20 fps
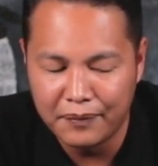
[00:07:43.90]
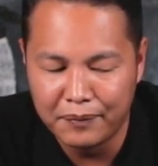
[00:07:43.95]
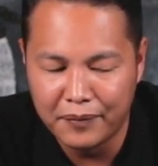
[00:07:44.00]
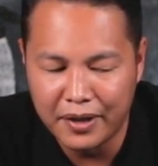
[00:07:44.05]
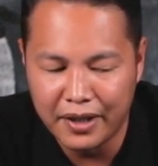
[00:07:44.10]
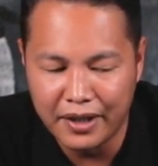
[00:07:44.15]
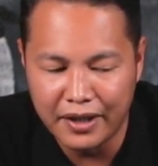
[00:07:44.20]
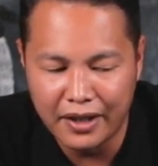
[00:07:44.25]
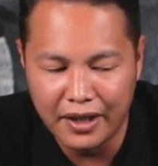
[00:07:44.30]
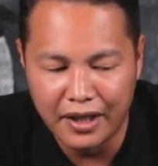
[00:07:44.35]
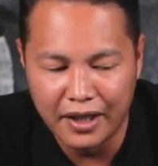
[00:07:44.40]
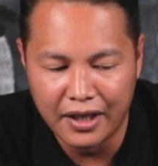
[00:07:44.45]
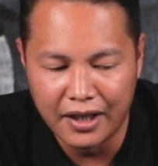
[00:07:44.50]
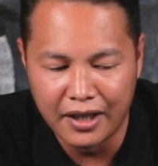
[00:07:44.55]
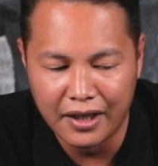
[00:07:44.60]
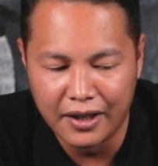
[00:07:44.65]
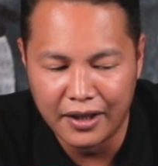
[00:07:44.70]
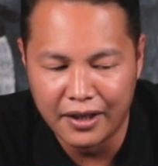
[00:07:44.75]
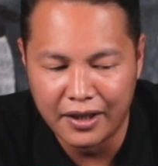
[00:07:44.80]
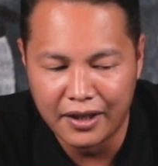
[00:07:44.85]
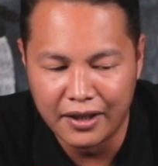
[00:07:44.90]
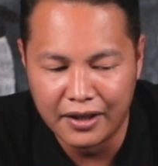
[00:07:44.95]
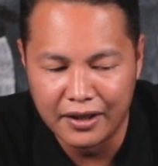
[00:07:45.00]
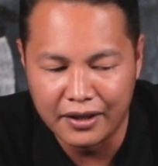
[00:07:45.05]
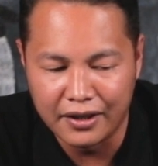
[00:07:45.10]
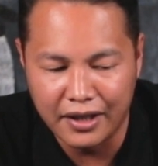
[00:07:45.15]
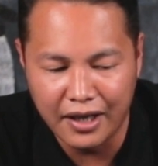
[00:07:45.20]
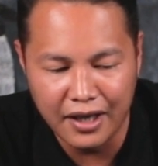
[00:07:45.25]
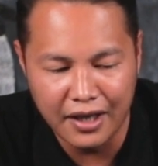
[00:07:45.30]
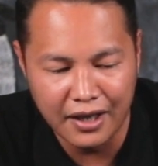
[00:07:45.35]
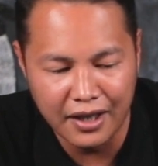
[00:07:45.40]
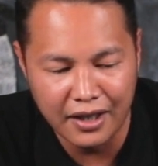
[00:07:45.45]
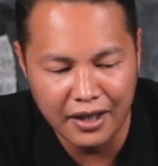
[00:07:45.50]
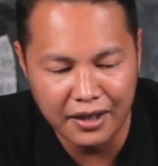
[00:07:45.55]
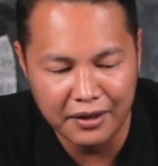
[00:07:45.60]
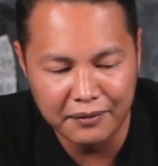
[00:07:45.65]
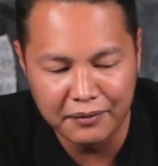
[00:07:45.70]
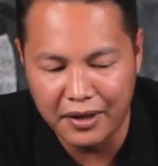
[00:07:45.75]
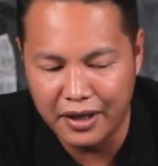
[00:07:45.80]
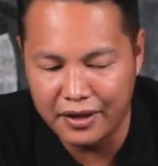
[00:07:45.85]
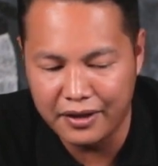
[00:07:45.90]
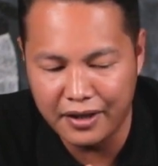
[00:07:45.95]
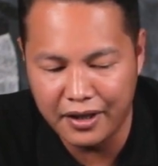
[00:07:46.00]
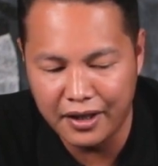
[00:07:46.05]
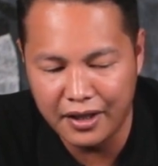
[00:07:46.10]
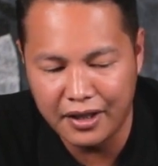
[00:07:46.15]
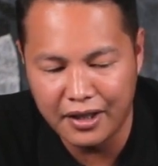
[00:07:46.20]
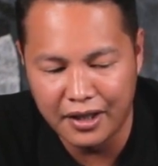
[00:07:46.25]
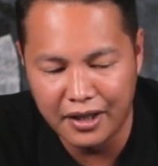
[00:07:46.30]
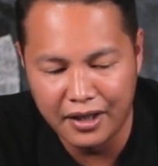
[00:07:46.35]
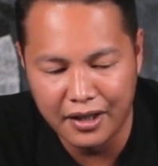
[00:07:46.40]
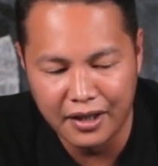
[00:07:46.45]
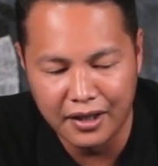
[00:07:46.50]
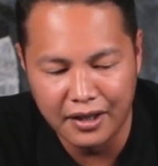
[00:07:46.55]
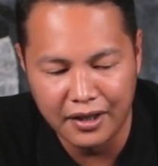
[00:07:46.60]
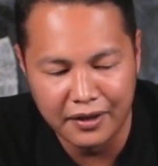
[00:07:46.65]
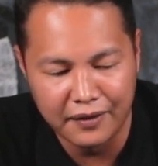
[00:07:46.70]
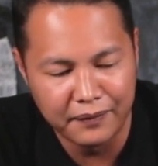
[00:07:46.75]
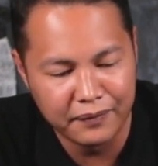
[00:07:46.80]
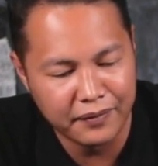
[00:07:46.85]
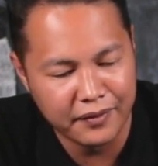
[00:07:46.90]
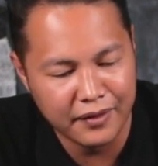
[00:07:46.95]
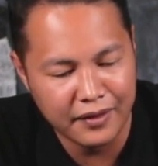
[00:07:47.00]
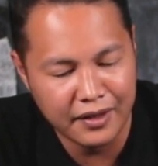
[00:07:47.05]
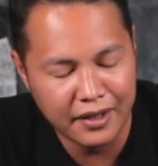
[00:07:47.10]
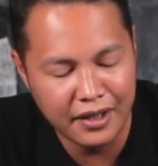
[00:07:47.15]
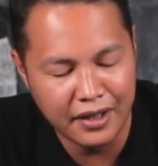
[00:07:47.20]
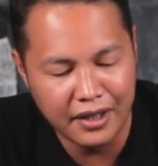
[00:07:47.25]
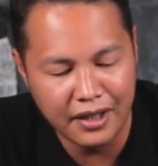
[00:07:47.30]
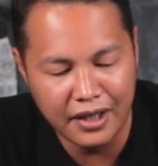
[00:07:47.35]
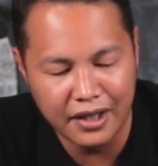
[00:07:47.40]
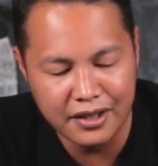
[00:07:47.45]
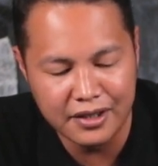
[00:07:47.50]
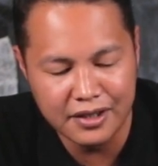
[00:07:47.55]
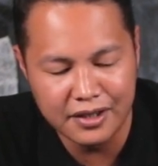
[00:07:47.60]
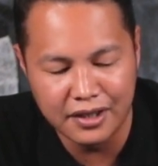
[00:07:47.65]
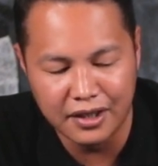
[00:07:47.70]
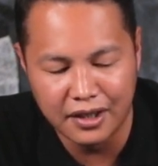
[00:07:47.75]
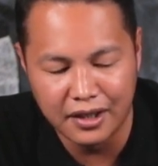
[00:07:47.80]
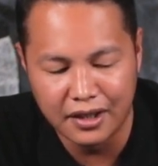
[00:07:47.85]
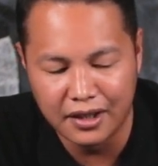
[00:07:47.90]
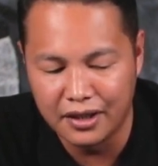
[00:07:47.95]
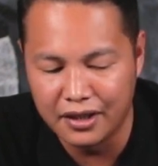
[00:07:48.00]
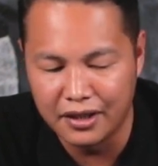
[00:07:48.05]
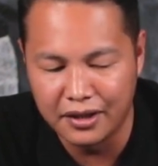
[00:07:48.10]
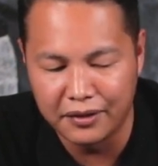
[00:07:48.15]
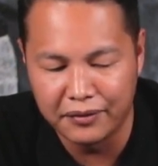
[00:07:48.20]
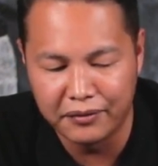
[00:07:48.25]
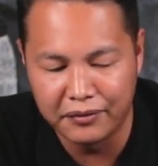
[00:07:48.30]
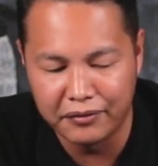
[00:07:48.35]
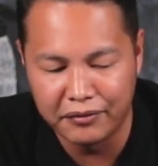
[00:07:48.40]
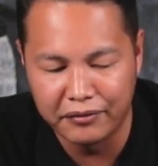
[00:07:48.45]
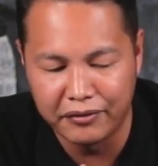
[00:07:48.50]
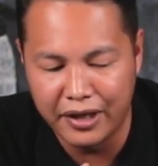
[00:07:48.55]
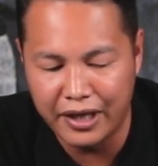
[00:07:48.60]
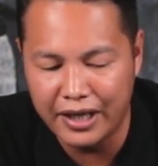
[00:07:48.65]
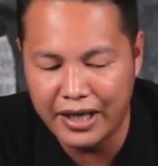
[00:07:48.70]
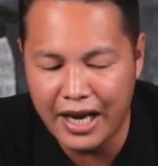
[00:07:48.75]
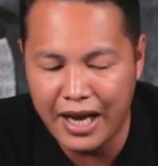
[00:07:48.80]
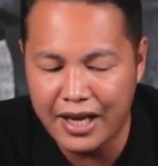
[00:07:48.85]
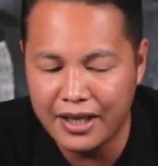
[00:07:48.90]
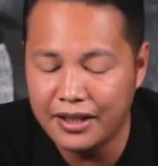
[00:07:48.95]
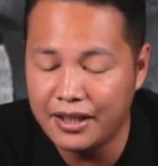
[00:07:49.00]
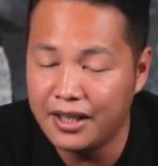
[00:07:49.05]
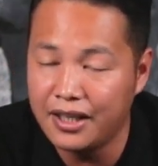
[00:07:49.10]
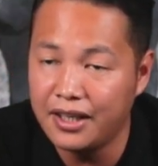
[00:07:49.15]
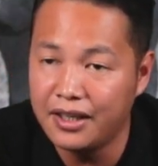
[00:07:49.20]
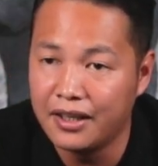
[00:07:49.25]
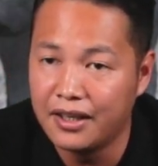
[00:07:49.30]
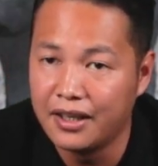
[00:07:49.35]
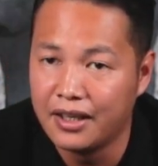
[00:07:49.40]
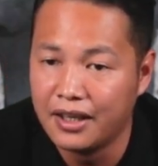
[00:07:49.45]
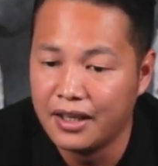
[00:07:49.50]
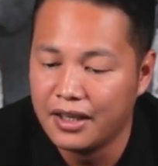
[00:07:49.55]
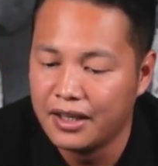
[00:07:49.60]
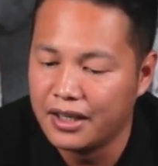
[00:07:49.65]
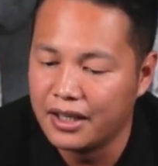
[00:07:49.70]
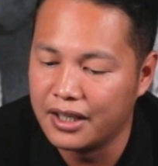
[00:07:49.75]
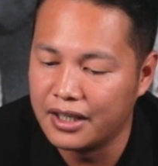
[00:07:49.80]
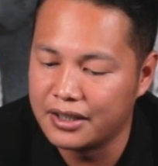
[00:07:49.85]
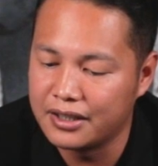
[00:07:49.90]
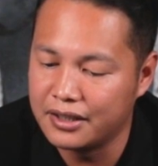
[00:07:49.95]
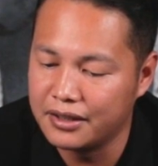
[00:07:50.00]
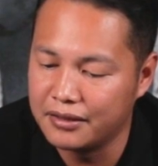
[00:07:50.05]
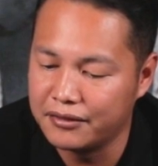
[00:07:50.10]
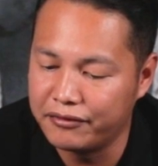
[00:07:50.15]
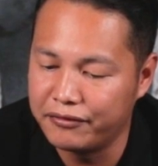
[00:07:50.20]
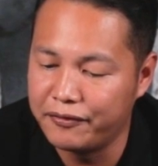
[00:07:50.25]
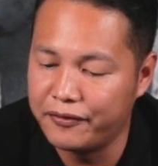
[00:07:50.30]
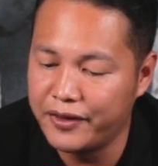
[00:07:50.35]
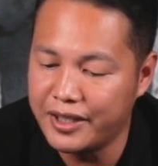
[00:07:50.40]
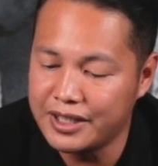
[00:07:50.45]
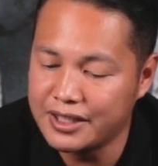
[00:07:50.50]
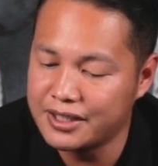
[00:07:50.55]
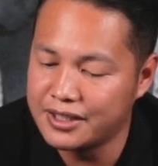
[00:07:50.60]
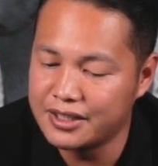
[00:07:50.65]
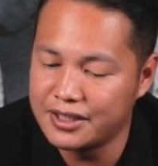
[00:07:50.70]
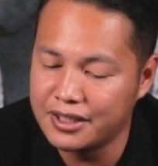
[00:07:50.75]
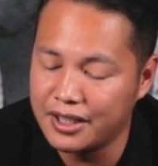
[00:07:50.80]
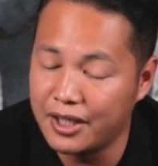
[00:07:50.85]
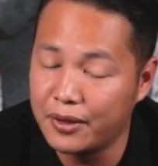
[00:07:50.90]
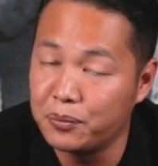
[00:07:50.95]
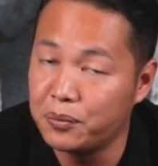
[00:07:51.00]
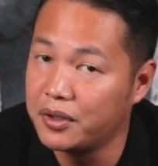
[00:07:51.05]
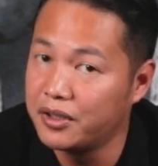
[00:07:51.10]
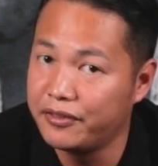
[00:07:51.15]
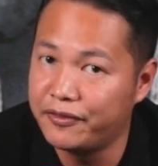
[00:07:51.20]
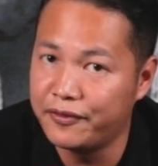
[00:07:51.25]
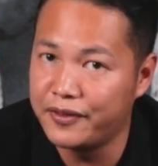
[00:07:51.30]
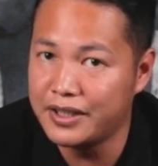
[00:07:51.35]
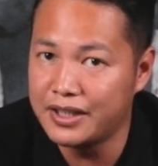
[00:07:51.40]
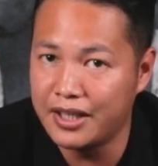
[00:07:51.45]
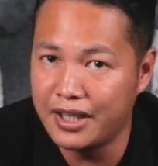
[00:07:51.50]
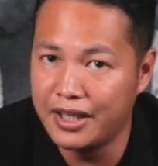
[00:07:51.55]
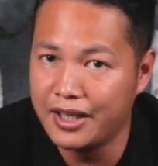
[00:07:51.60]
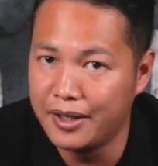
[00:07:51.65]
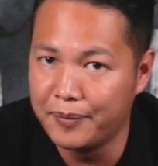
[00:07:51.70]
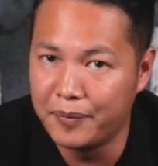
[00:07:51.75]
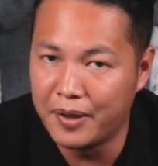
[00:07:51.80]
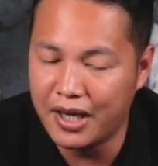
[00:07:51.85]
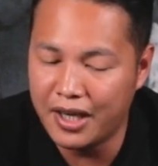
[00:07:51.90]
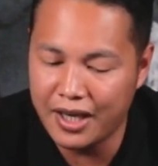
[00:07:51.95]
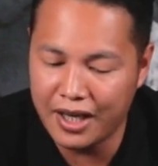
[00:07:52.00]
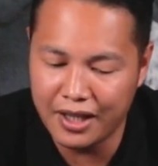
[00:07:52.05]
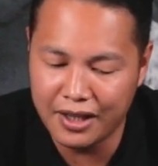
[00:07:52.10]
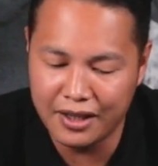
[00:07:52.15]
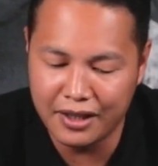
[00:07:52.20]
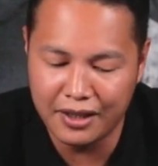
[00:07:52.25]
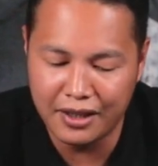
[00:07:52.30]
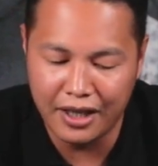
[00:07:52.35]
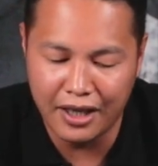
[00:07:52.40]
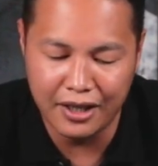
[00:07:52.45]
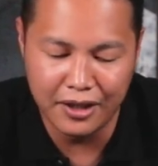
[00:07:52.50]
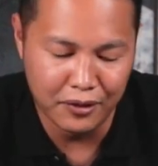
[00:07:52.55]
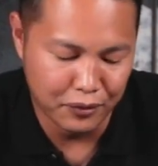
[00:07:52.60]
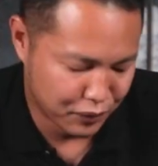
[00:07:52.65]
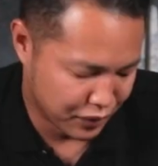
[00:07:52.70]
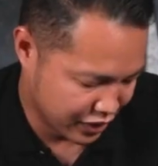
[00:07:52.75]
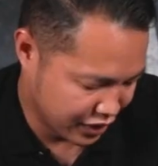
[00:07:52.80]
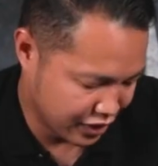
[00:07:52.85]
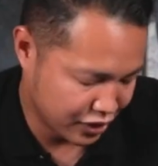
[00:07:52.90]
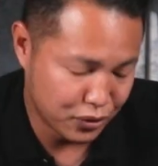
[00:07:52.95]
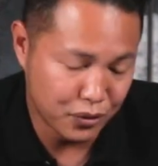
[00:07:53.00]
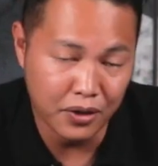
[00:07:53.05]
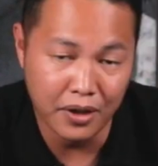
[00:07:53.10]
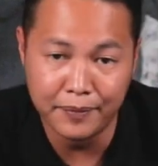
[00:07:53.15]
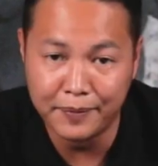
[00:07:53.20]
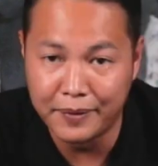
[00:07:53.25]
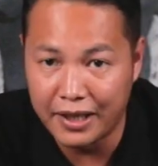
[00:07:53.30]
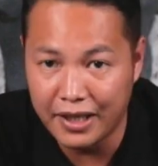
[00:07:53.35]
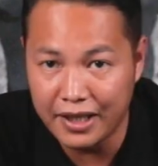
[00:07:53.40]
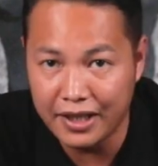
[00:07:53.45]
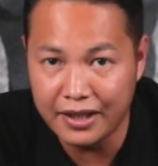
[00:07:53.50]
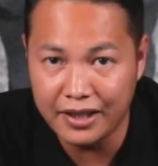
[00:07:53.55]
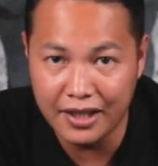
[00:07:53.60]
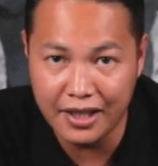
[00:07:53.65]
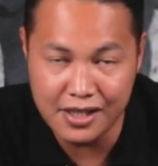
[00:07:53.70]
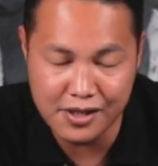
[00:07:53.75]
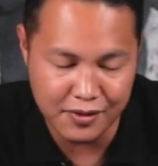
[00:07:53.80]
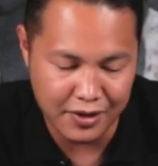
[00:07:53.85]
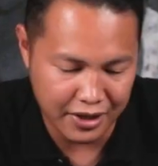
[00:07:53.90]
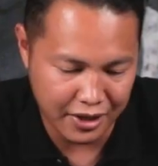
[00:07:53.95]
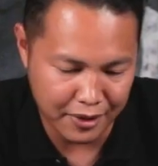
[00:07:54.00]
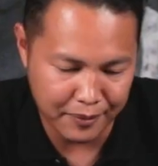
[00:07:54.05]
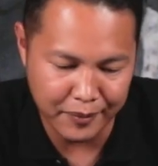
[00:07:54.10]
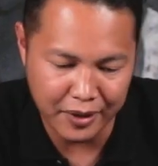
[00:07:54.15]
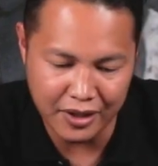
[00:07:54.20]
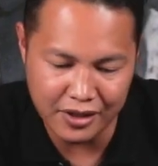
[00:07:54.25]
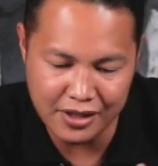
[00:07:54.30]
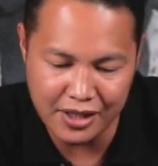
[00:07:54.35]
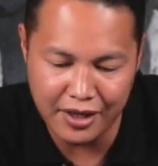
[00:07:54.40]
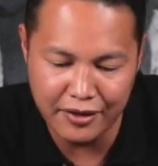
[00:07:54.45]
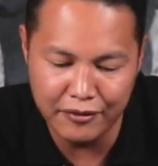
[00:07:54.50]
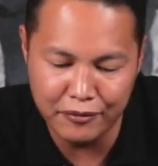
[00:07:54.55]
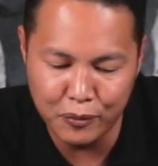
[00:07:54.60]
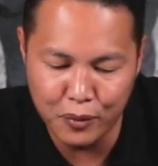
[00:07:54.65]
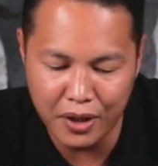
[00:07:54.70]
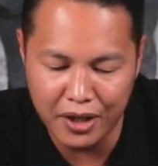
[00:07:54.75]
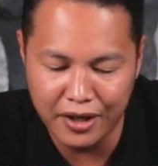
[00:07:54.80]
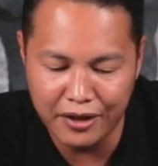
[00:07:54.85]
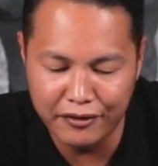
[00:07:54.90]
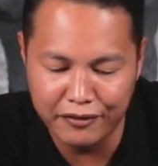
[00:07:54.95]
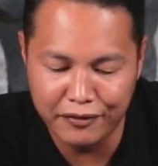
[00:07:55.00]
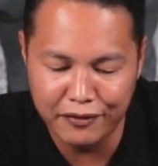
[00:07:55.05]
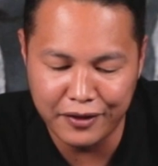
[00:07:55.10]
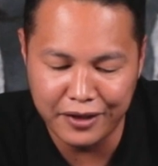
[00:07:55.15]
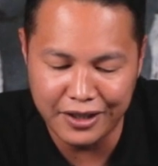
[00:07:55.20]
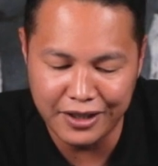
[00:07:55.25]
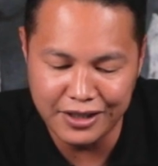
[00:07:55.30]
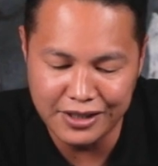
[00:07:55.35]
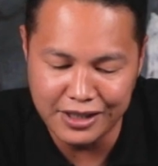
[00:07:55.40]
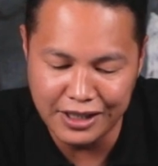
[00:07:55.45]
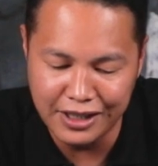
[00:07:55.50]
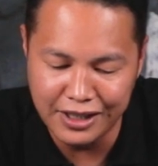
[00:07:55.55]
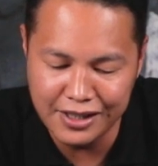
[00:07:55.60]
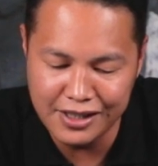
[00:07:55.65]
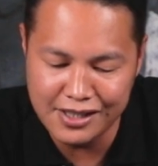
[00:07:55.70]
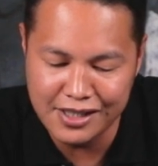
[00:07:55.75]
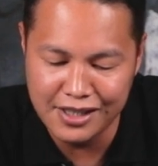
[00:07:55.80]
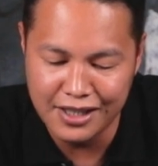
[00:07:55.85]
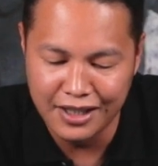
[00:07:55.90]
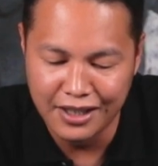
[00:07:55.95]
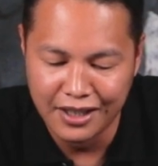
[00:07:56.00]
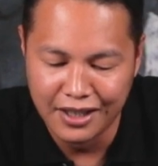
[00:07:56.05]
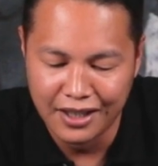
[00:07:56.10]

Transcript: But yeah, I think it's very handy. It will fit in the pocket. I don't want to do a pocket test right now because I'm wearing fitted jeans.